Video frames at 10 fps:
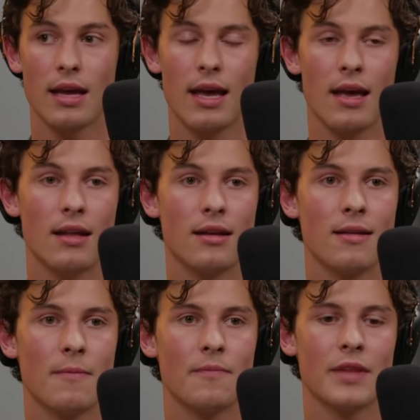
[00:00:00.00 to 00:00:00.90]

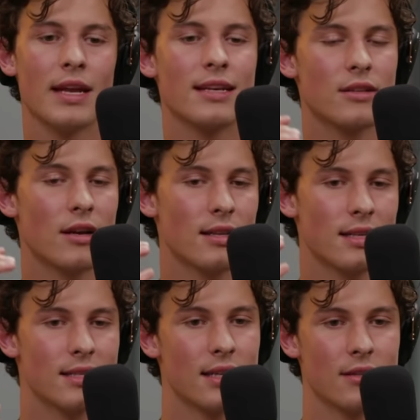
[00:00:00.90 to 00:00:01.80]
And Then I started
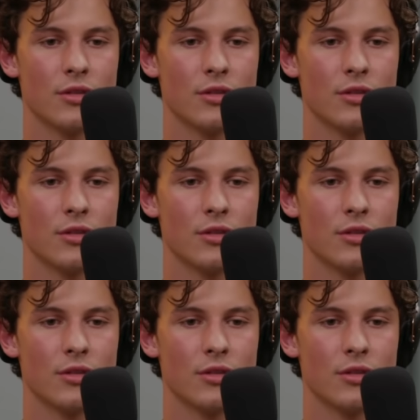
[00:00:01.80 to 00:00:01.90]
listening